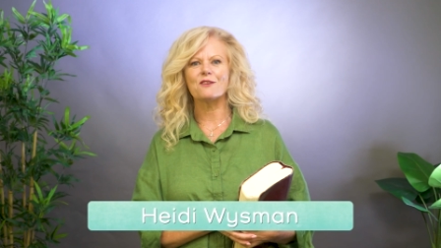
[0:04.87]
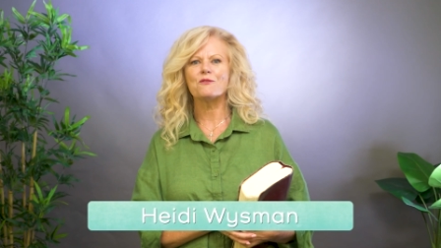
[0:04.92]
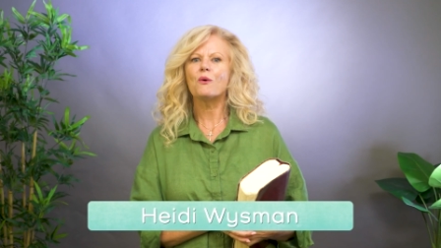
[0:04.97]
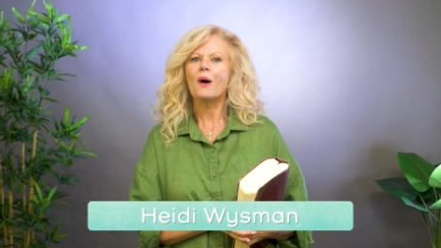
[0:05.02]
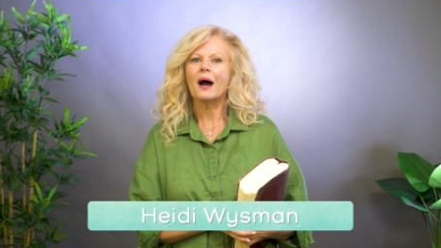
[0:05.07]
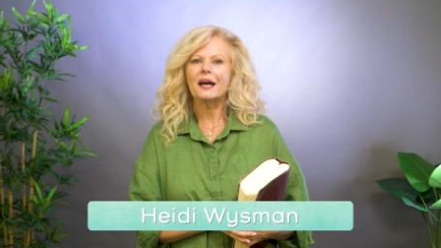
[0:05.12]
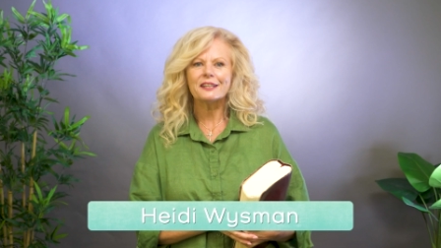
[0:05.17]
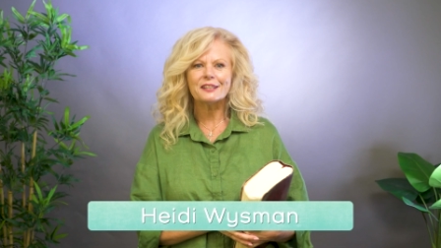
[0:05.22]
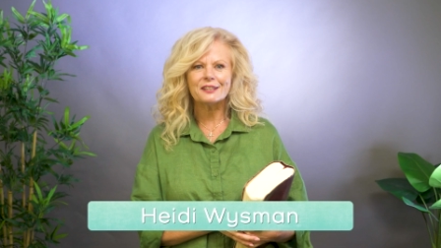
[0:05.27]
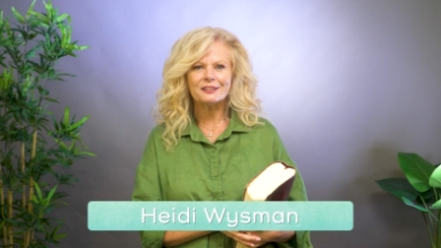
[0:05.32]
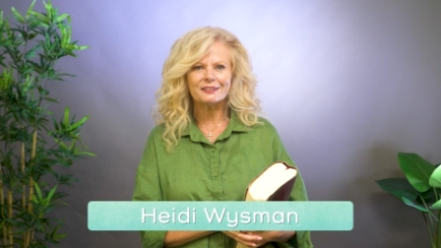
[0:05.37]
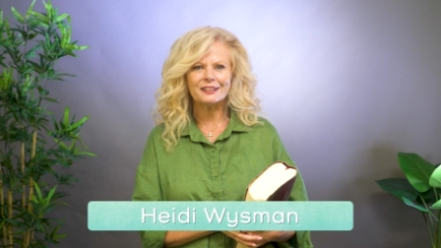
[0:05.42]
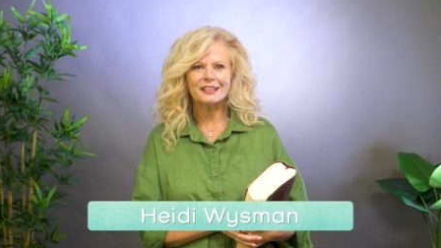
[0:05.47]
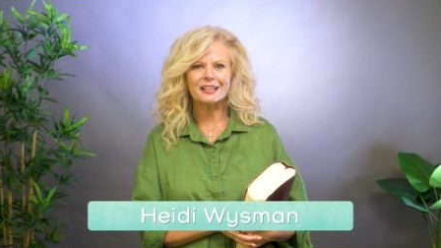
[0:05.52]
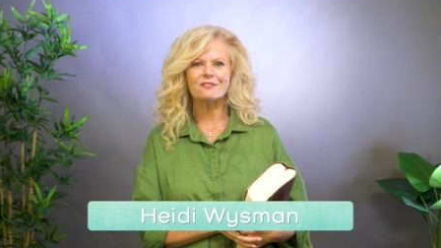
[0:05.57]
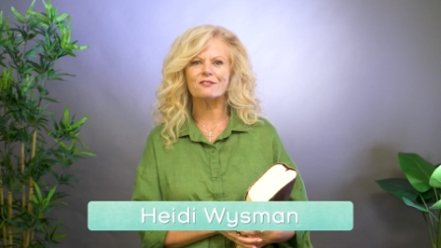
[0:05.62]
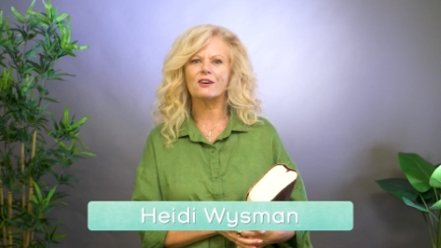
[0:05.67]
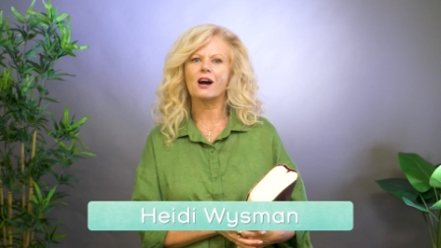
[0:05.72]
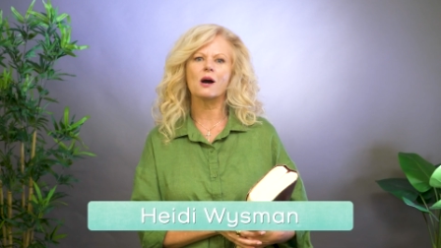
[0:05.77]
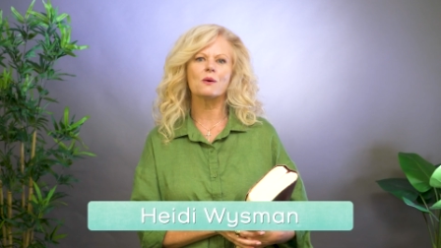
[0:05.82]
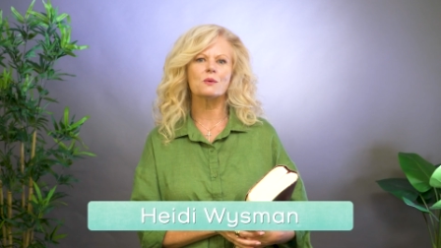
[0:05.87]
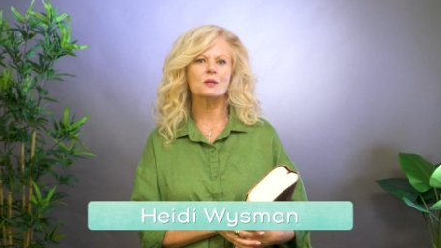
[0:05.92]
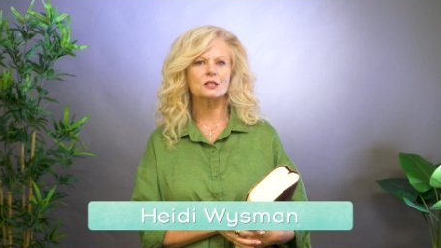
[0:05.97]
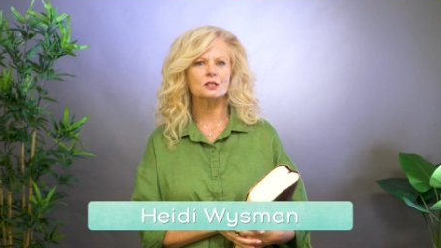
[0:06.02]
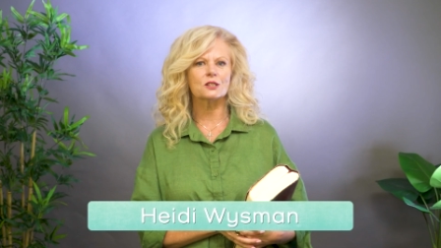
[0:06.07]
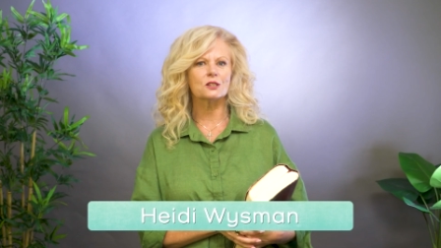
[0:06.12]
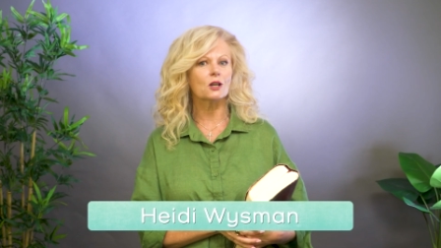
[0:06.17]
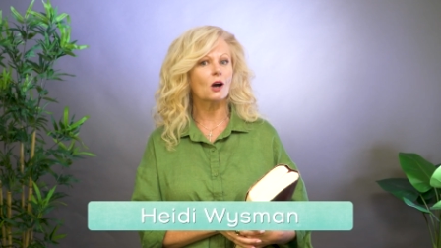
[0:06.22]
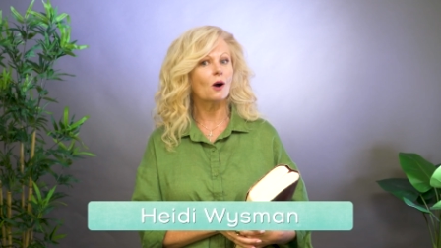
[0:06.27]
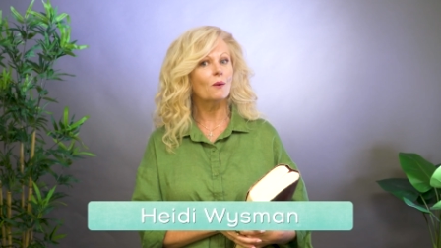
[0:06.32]
wondering if I
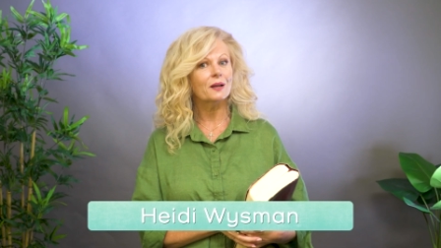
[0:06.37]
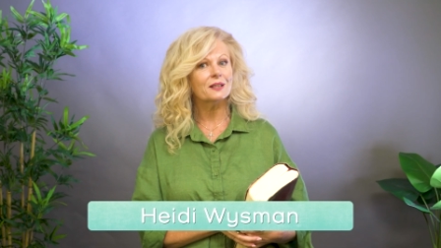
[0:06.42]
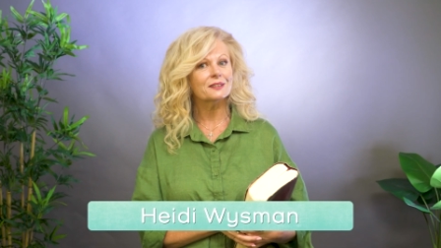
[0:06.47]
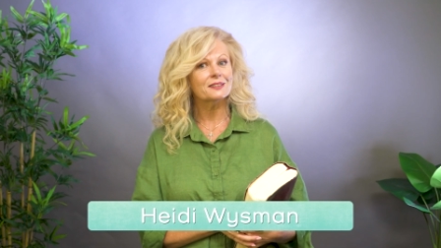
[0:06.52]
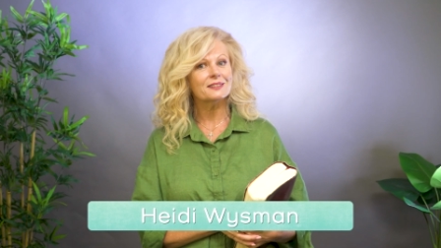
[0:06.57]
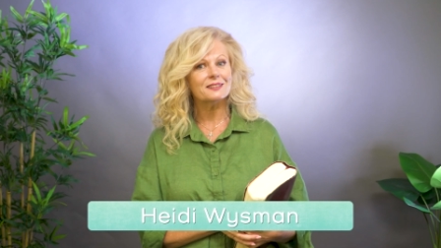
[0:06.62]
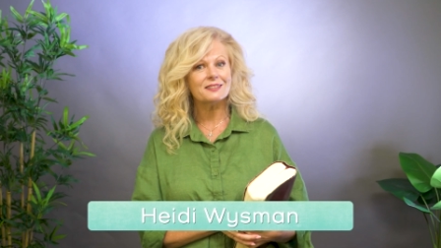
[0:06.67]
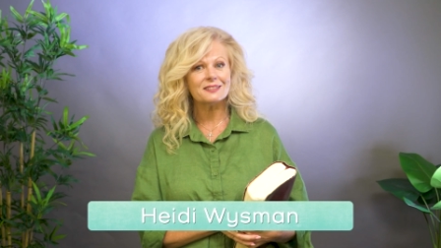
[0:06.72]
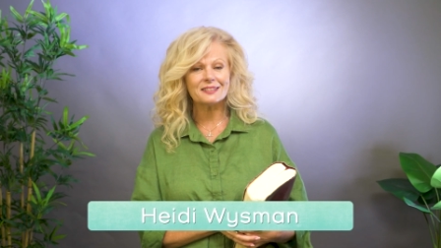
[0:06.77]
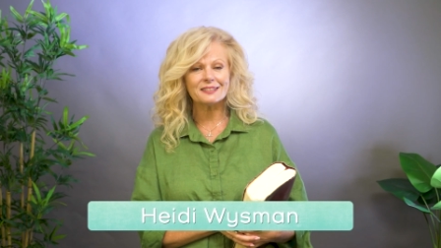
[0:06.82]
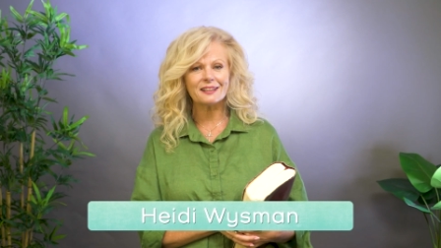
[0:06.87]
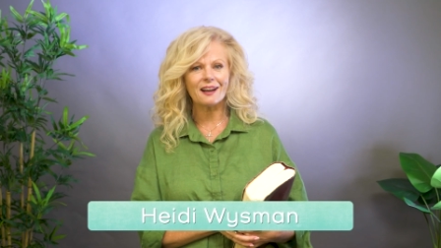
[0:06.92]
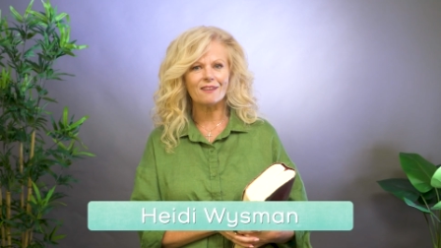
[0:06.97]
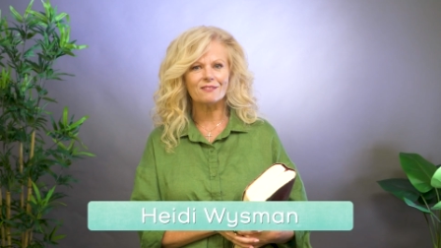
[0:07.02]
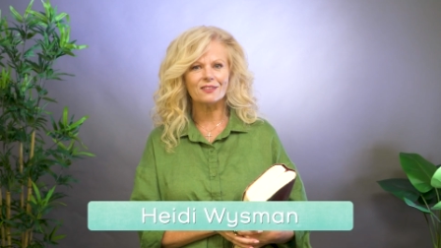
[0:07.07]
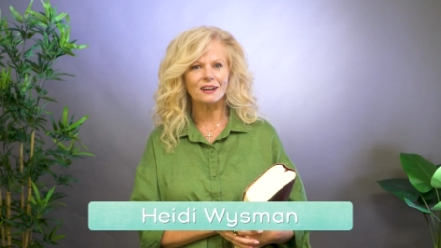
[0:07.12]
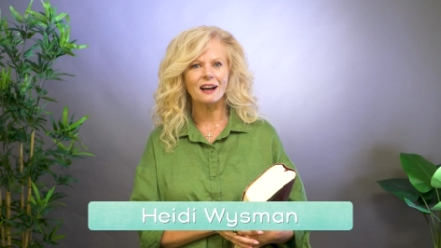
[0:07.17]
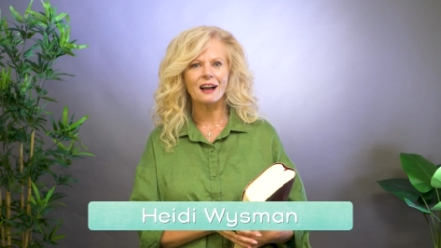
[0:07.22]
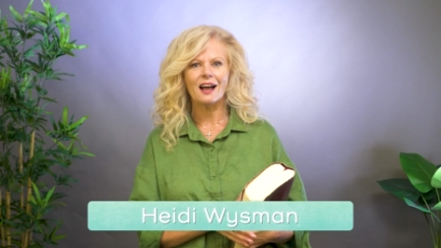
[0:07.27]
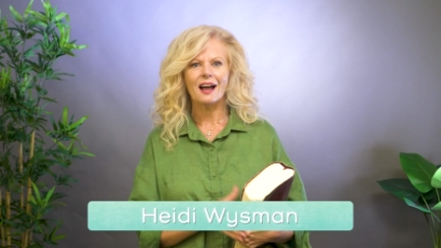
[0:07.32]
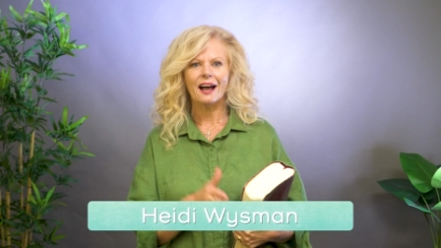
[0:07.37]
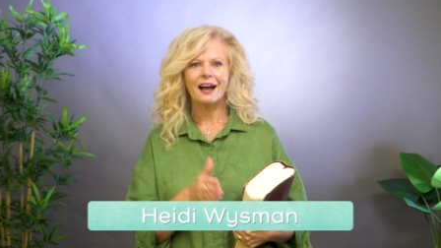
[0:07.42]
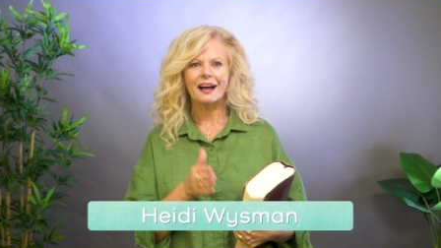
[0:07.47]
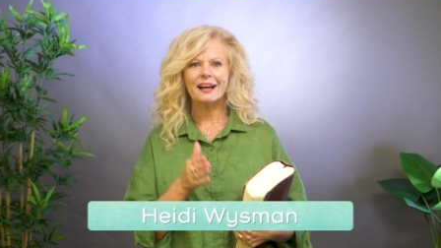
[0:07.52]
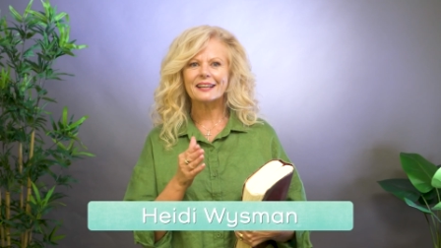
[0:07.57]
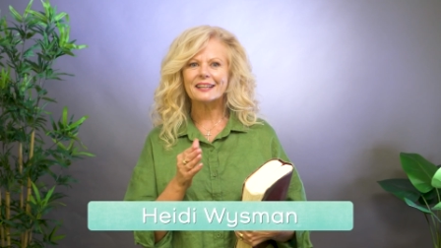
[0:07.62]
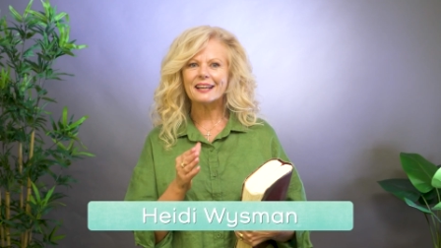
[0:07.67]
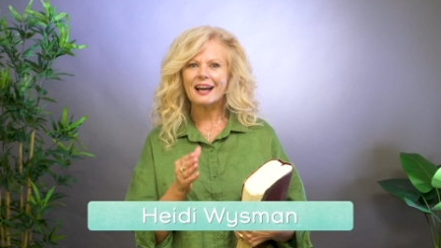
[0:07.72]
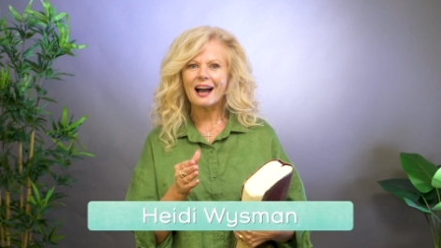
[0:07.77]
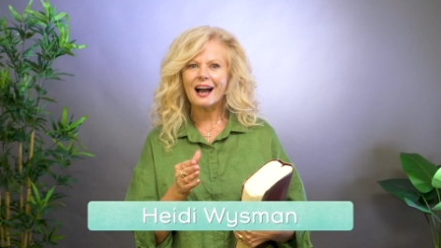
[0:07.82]
was going to discover a